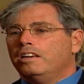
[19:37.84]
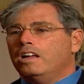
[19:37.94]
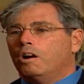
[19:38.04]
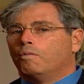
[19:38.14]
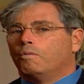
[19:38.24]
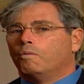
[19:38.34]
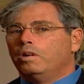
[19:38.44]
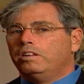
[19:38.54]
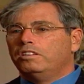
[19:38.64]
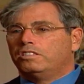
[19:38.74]
Now,
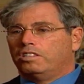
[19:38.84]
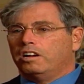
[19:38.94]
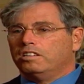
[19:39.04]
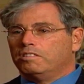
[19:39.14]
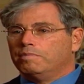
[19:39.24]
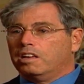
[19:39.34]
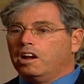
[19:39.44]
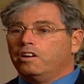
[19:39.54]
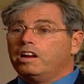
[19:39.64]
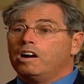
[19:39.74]
when these studies have been
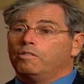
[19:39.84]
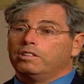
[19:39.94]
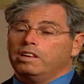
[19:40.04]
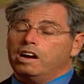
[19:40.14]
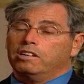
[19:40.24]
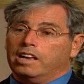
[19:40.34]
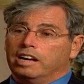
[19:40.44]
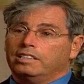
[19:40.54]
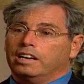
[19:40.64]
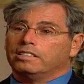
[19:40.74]
carried out with the
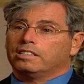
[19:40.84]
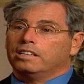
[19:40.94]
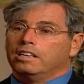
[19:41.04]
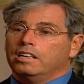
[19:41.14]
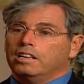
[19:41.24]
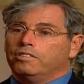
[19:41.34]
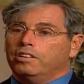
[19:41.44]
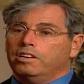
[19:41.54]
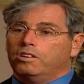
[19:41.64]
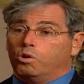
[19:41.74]
ALCAT test,
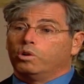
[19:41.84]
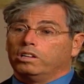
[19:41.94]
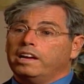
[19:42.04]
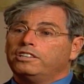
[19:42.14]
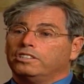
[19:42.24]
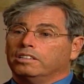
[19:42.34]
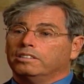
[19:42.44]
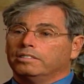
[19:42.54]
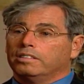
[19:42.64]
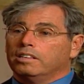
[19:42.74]
the correlation
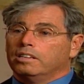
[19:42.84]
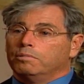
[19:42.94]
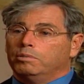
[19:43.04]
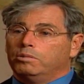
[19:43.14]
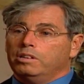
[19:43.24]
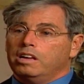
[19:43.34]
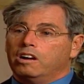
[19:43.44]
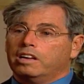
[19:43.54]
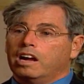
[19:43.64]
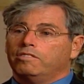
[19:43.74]
between the
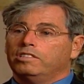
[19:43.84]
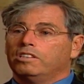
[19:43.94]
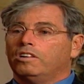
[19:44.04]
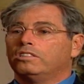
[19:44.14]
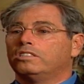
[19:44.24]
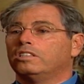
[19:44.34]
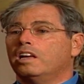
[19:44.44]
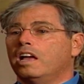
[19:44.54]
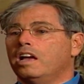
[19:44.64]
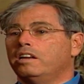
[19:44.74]
ALCAT results
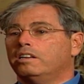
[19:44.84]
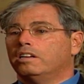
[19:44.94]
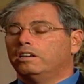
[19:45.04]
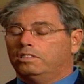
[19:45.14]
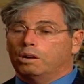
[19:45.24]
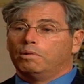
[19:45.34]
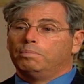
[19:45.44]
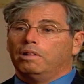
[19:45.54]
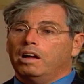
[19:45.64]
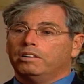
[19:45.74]
and a
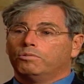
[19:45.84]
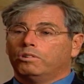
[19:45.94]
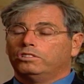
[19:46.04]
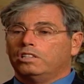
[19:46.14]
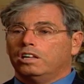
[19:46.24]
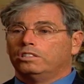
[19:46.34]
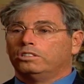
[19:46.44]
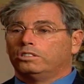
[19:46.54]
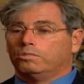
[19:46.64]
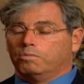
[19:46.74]
double-blinded oral
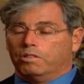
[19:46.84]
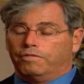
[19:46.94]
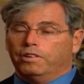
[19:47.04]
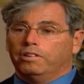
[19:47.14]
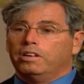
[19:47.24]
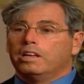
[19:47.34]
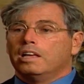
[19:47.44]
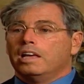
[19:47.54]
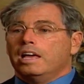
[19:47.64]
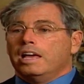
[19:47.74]
challenge with food
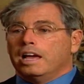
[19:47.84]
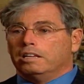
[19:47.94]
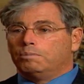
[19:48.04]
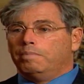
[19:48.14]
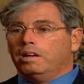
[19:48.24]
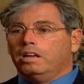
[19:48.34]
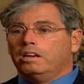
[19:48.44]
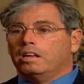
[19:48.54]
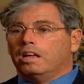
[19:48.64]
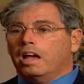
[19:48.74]
has
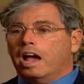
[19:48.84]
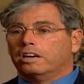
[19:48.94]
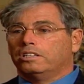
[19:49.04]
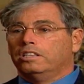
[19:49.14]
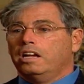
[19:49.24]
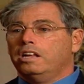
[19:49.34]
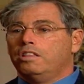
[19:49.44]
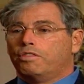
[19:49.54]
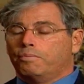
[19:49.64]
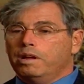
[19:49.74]
been actually
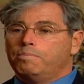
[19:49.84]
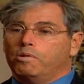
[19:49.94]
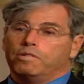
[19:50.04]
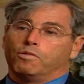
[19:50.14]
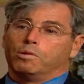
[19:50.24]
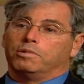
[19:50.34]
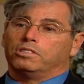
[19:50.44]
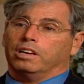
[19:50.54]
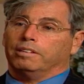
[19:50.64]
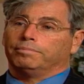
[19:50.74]

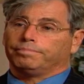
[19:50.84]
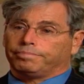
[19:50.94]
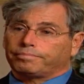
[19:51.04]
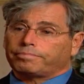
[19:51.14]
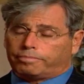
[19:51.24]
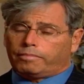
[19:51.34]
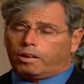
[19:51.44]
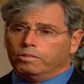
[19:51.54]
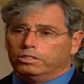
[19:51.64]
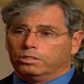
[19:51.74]
83.4%,
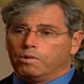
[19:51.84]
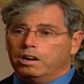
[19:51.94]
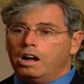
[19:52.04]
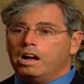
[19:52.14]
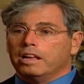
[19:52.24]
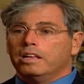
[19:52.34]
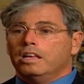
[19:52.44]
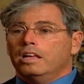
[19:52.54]
which is quite high.